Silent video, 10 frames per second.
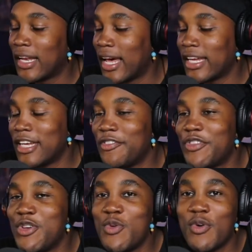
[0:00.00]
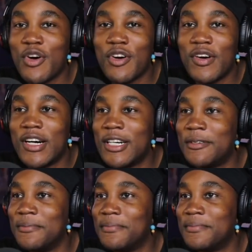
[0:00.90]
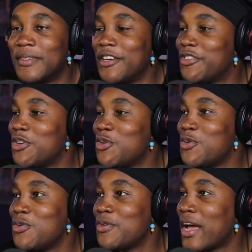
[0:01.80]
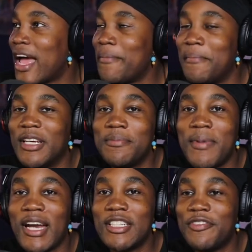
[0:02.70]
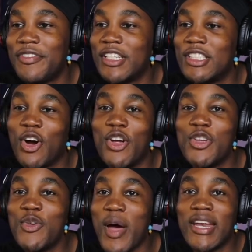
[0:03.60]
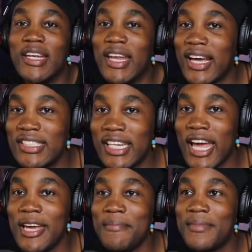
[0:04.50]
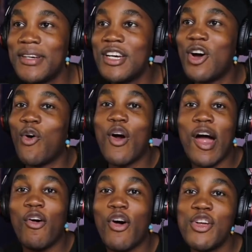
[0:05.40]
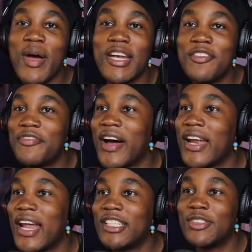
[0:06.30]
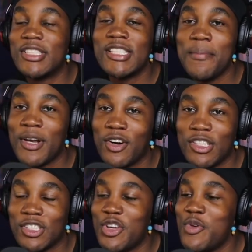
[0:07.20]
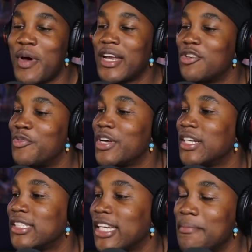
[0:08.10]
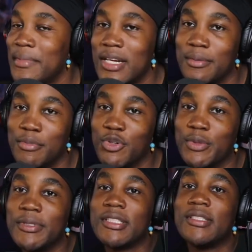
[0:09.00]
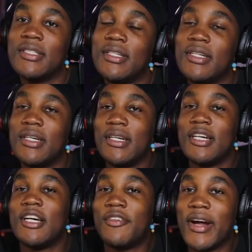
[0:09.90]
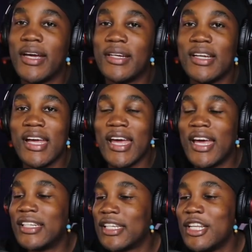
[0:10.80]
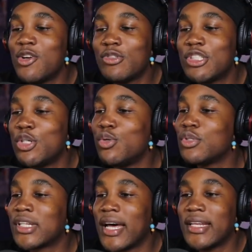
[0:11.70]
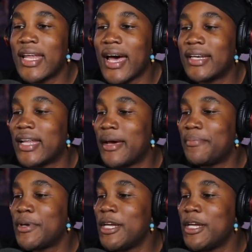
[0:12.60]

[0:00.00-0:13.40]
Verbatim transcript: Like if you are um if you mismanaging funds, are you at the dice game or are you at the financial seminars? Are you at the real estate meetup groups? Right? It's little tools like that that